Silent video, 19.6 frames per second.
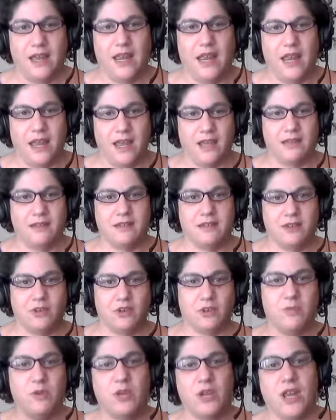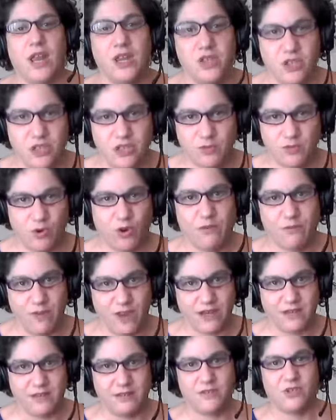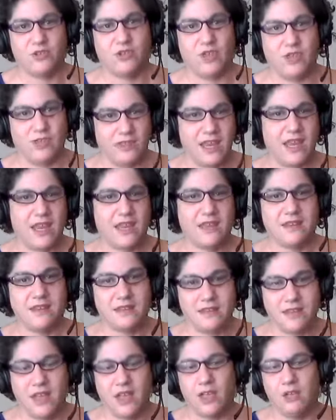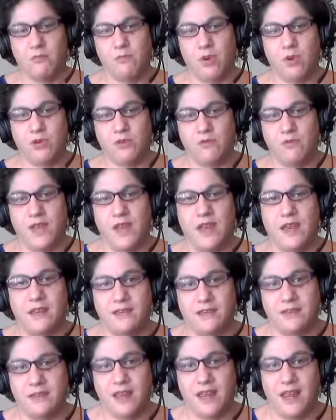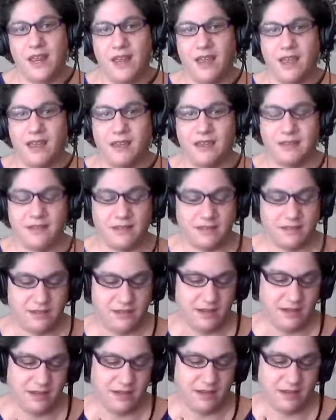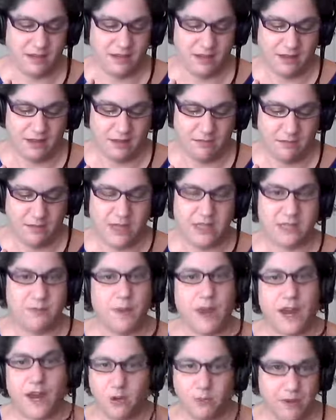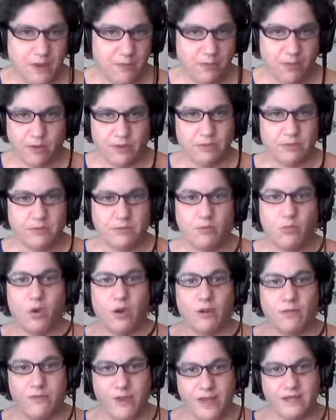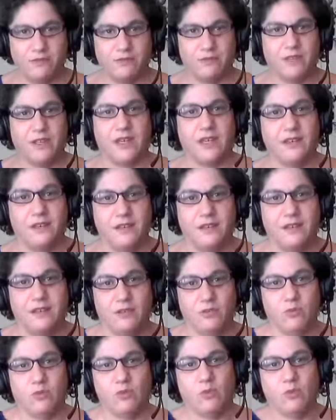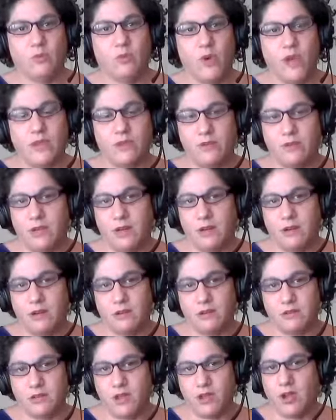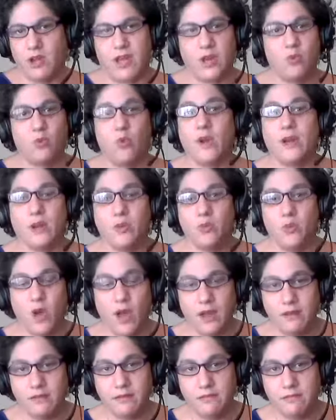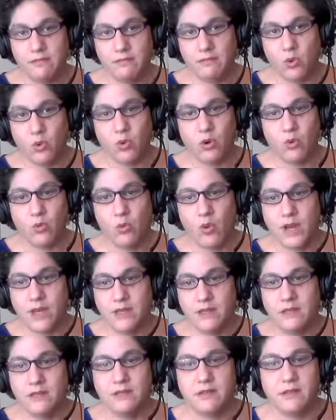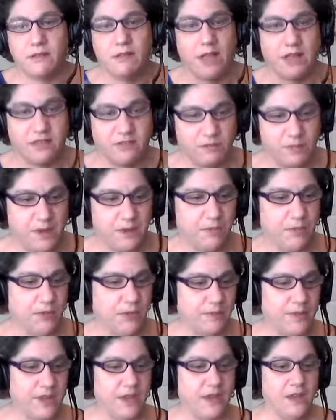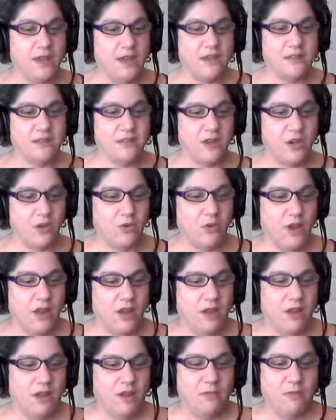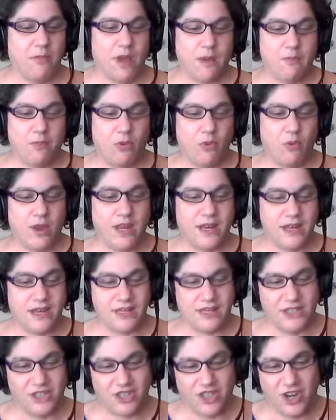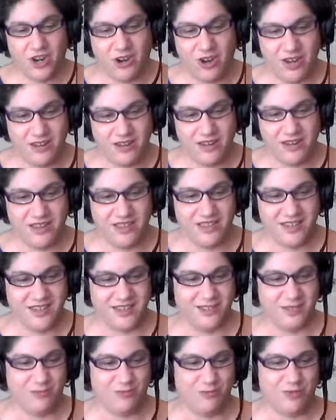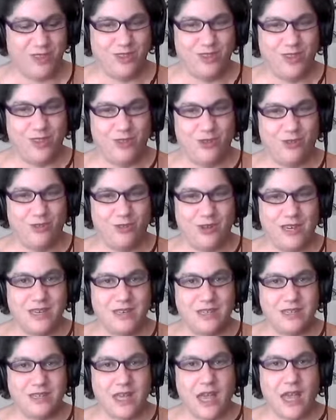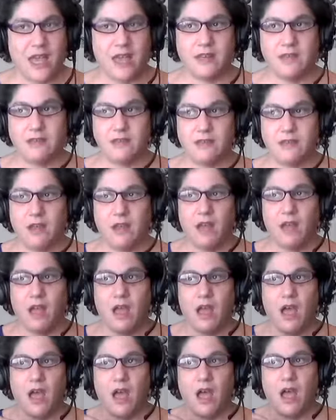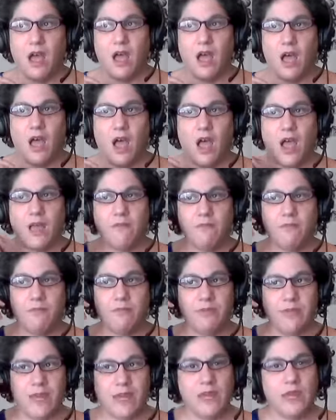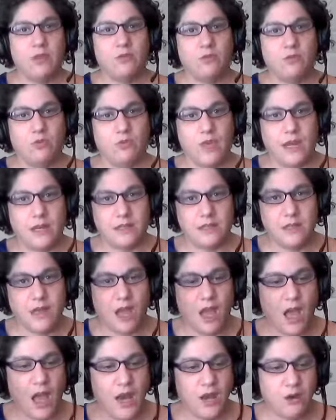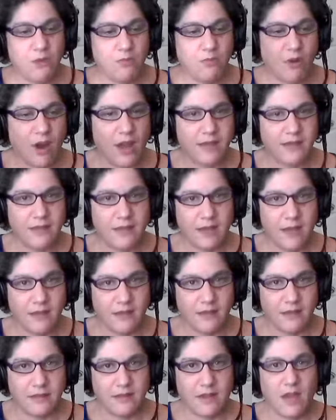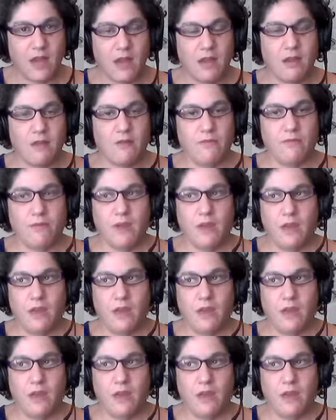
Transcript: and their communication is more effective so that they can sell, motivate, and inspire people more effectively, whether they're talking one-on-one or one to lots of people. So my point in sharing this with you is that I'm thinking through that entire process of